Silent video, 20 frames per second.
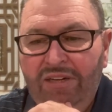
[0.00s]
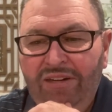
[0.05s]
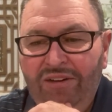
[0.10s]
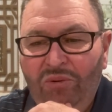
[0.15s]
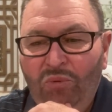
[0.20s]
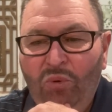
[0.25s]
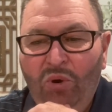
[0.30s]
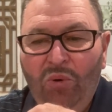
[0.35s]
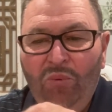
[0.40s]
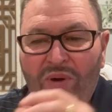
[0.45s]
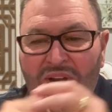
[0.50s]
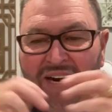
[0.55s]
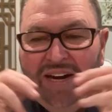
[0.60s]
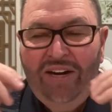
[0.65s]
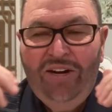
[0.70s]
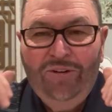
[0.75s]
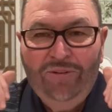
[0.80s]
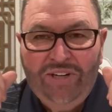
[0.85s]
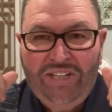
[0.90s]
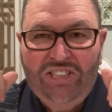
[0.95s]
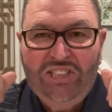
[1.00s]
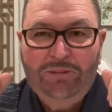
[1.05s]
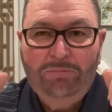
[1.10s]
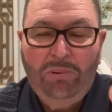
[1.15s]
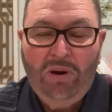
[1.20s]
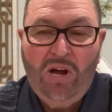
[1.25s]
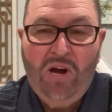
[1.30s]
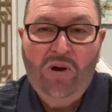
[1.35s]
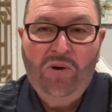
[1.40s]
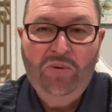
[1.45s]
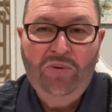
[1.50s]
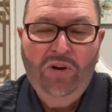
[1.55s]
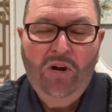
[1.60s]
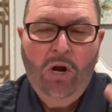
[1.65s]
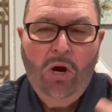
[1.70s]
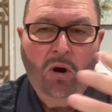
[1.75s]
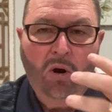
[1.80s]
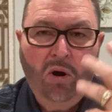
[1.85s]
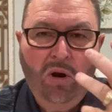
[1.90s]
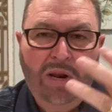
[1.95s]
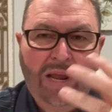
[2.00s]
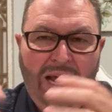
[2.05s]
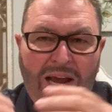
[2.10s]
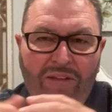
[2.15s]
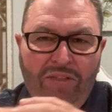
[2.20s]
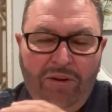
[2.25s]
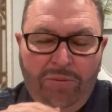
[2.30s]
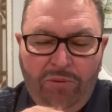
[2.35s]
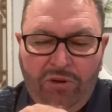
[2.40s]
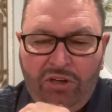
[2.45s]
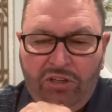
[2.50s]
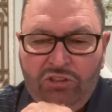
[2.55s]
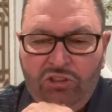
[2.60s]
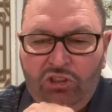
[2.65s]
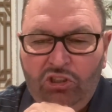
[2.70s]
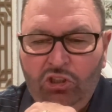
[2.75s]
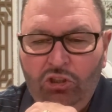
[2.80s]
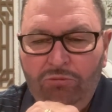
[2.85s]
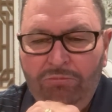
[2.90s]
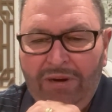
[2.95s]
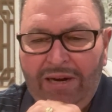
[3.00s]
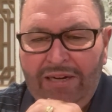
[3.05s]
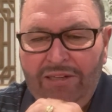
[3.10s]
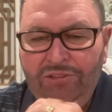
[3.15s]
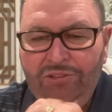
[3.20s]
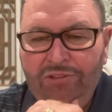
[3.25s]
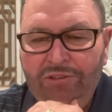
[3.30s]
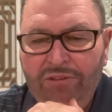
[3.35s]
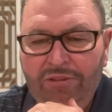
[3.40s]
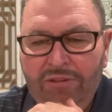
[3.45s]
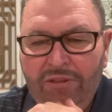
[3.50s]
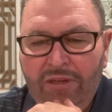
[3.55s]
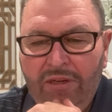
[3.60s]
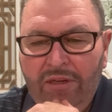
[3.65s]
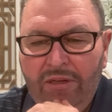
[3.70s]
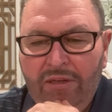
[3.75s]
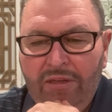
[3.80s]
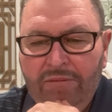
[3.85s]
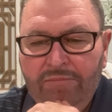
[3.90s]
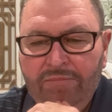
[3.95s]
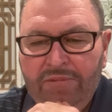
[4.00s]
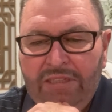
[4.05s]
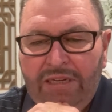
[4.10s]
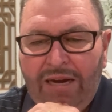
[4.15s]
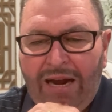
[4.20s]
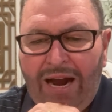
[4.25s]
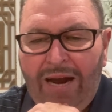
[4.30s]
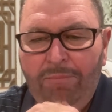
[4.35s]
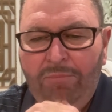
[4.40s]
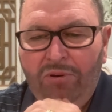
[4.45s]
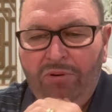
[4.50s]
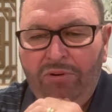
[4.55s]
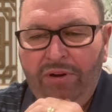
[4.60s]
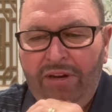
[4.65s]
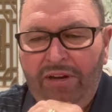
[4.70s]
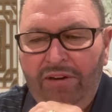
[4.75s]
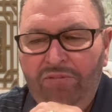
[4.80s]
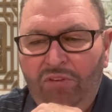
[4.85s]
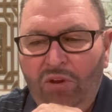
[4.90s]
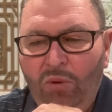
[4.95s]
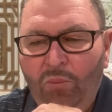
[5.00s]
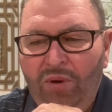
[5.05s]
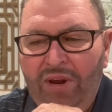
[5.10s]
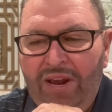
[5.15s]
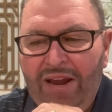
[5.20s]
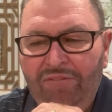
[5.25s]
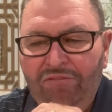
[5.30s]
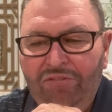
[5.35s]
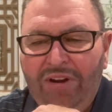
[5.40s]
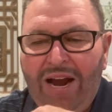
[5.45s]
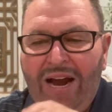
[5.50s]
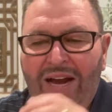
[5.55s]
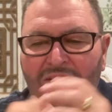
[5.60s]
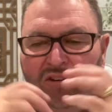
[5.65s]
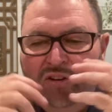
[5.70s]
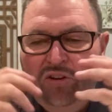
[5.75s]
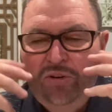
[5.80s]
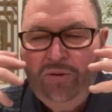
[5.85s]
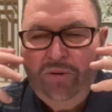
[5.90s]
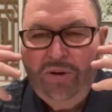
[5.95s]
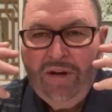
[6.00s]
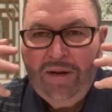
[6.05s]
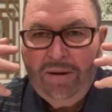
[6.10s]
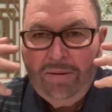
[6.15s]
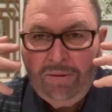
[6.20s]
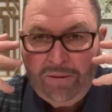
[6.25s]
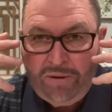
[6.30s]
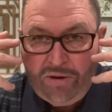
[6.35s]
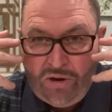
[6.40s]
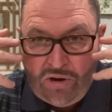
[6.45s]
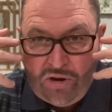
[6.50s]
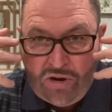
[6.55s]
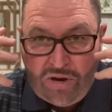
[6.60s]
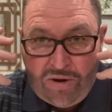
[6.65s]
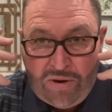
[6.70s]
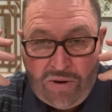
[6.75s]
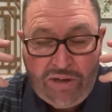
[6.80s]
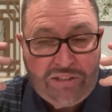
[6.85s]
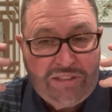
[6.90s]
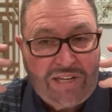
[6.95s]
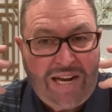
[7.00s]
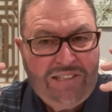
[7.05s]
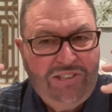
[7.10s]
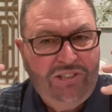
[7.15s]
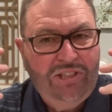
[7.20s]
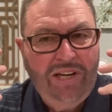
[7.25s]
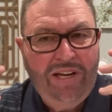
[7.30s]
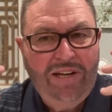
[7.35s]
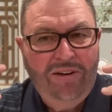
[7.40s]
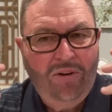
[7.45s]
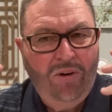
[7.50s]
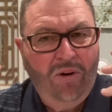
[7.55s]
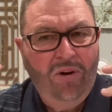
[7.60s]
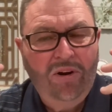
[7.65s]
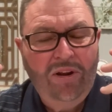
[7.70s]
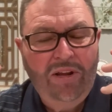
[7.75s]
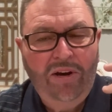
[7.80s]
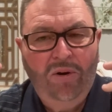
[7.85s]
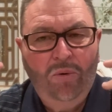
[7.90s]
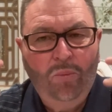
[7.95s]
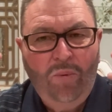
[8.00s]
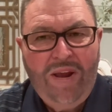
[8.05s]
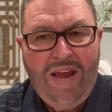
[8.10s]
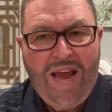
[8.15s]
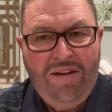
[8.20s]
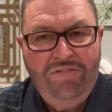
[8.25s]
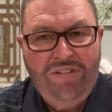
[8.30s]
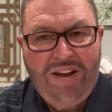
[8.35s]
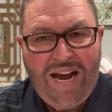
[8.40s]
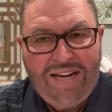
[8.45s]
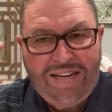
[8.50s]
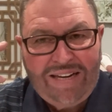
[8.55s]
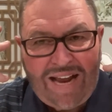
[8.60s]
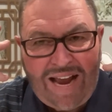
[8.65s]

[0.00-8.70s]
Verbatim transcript: we're ready to explode or allow them to consume us. I believe that we have got to, as I said earlier, we have got